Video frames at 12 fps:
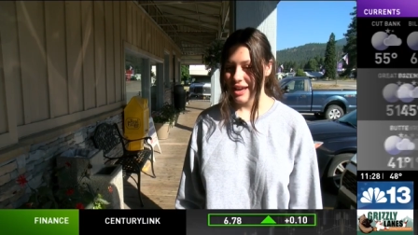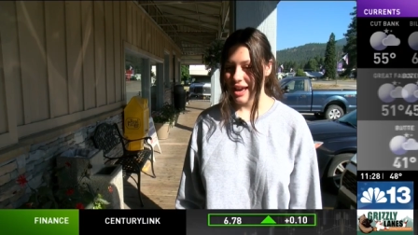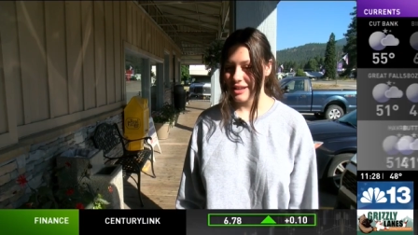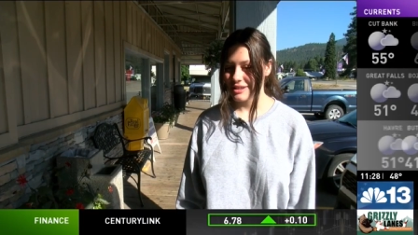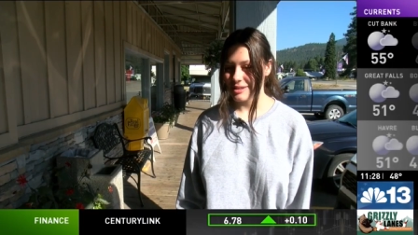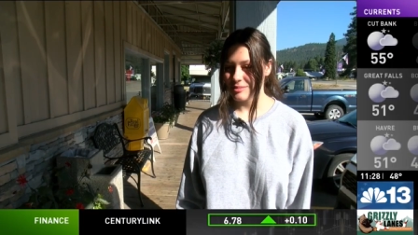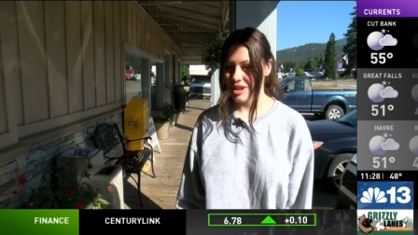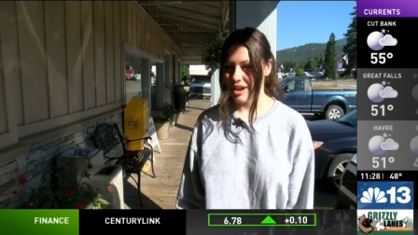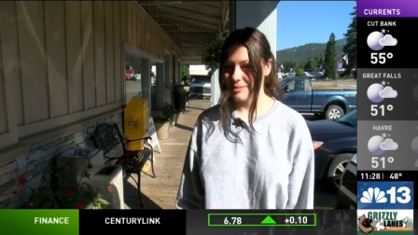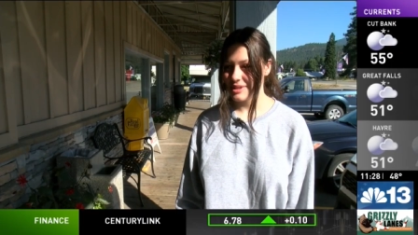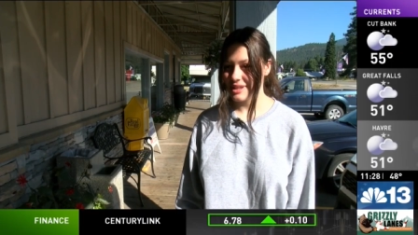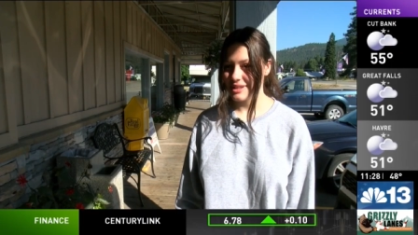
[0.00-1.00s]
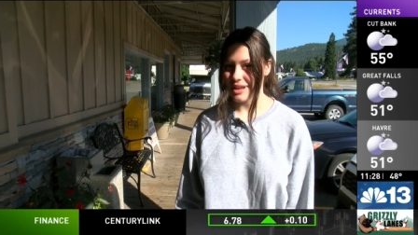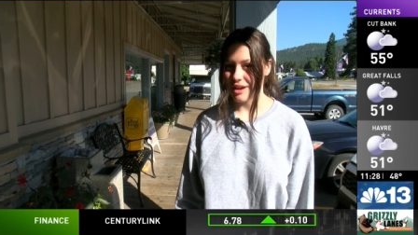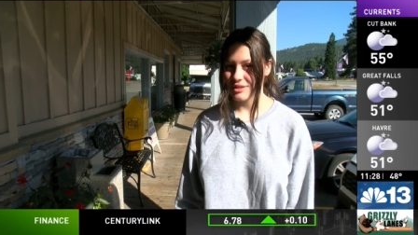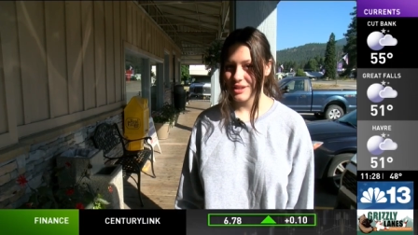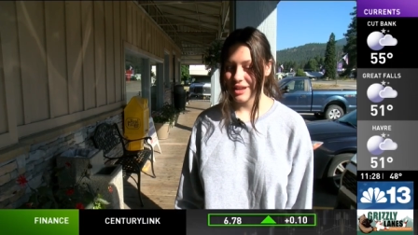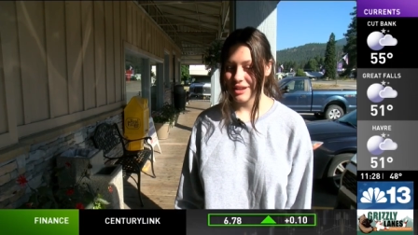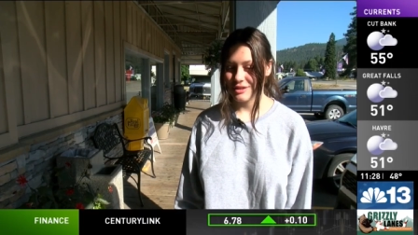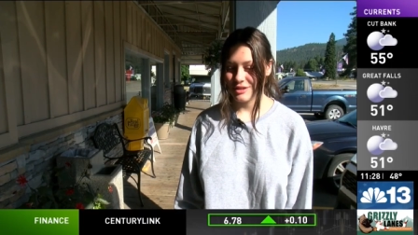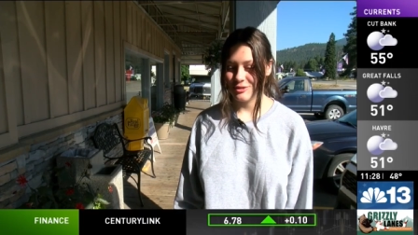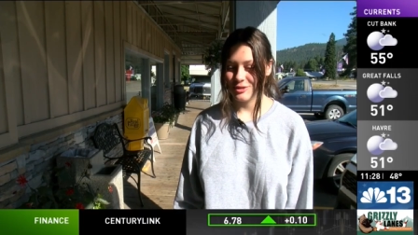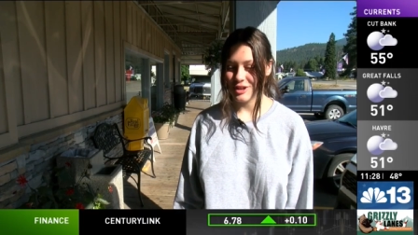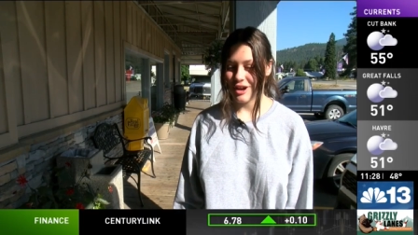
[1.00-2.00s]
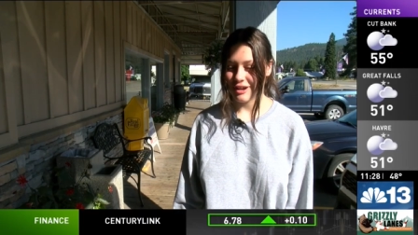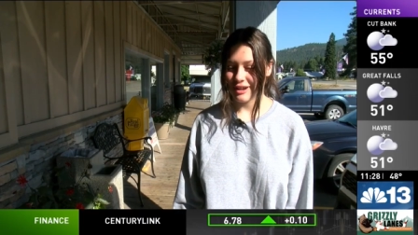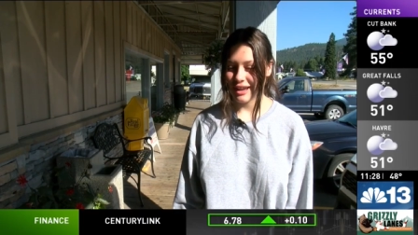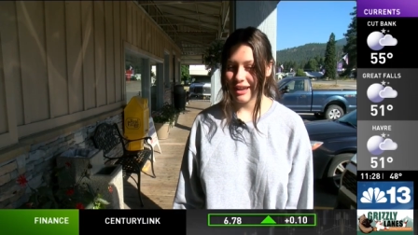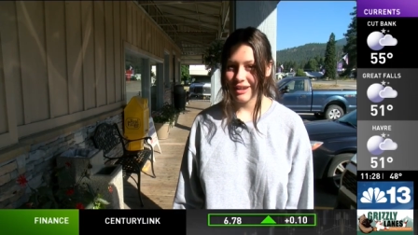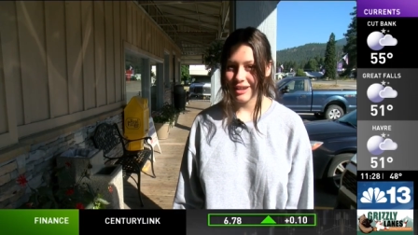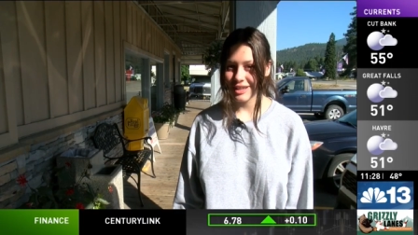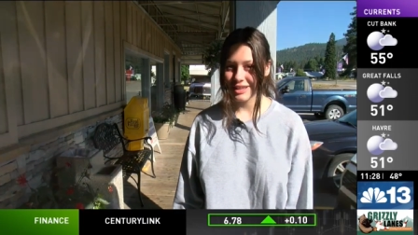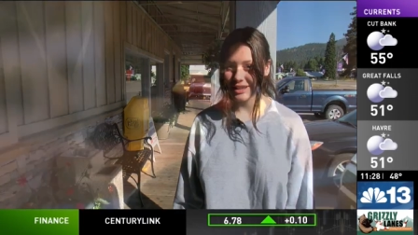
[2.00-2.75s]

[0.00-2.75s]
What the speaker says: And sometimes he sounds like a dude talking.